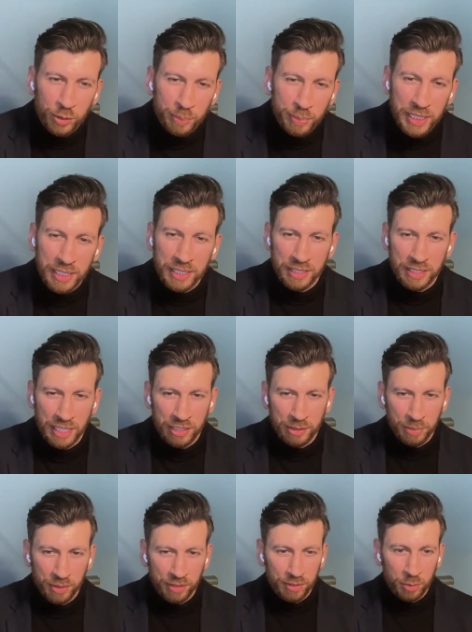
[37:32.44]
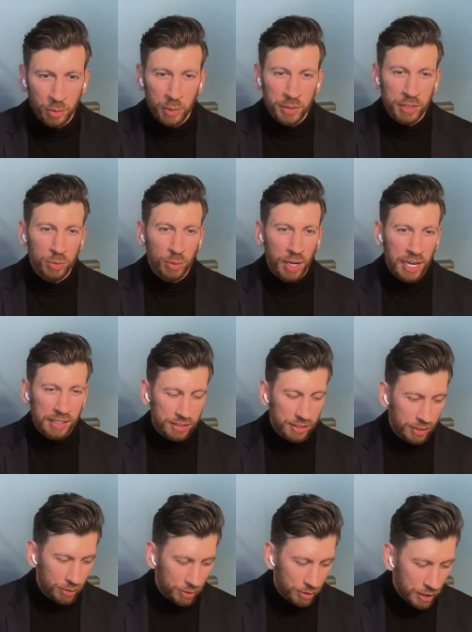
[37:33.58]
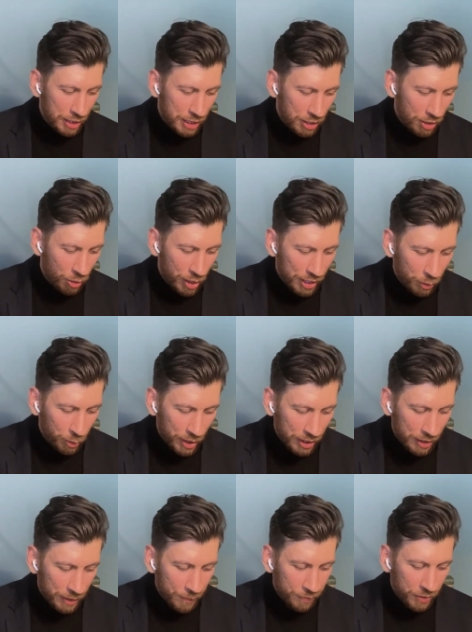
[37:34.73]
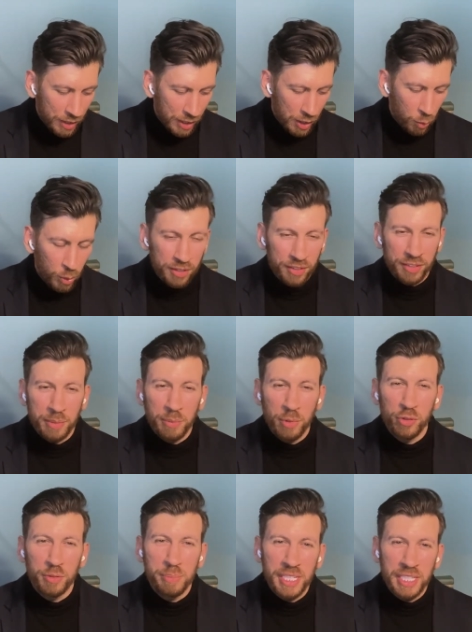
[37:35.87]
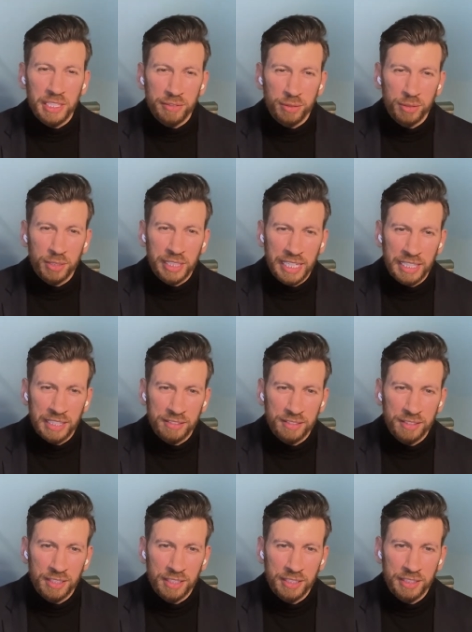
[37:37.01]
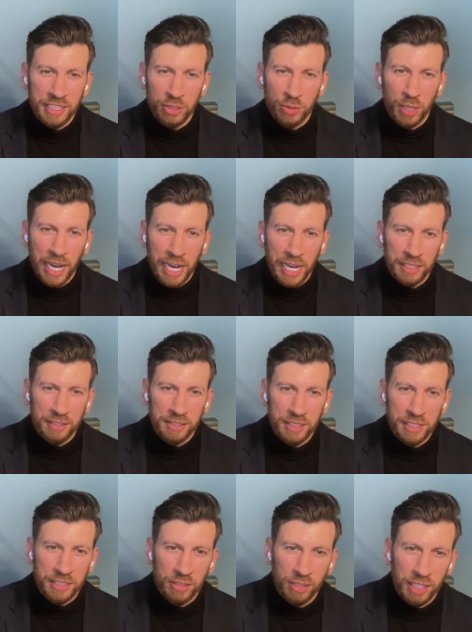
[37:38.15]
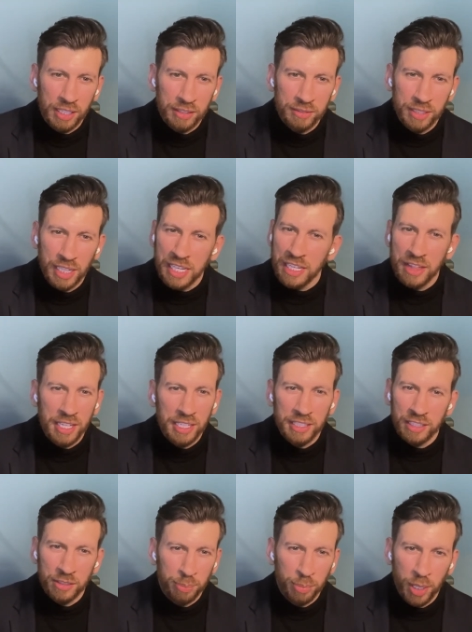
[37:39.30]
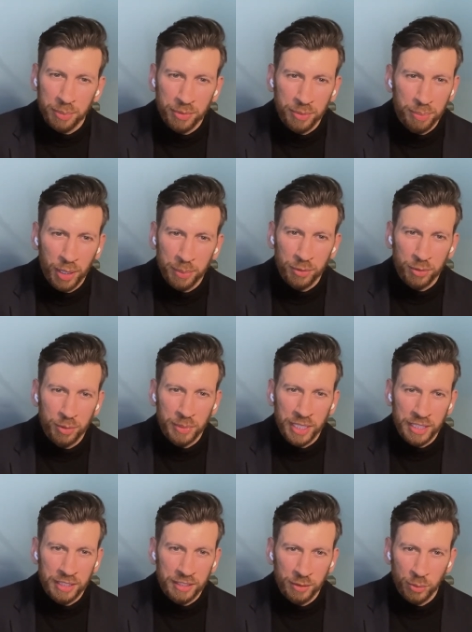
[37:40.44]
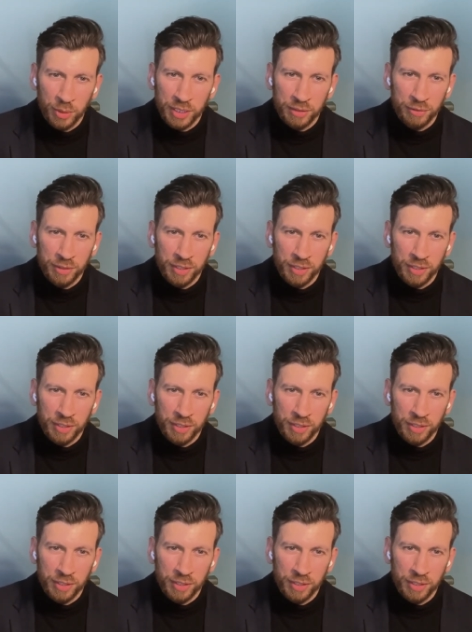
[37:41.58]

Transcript: you being a therapist. So I wanted to ask you right away, what's the most meaningful case that you had in your life? Anything that pops to mind where you